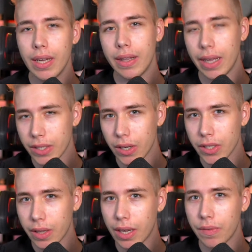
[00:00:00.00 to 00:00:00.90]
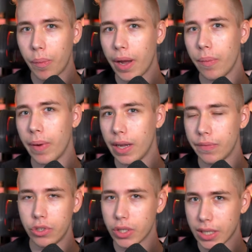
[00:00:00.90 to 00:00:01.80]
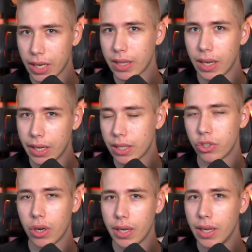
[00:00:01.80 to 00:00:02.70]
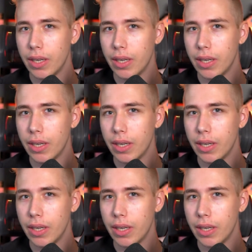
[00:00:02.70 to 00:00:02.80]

There's also the giveaway where if you just click the link and join,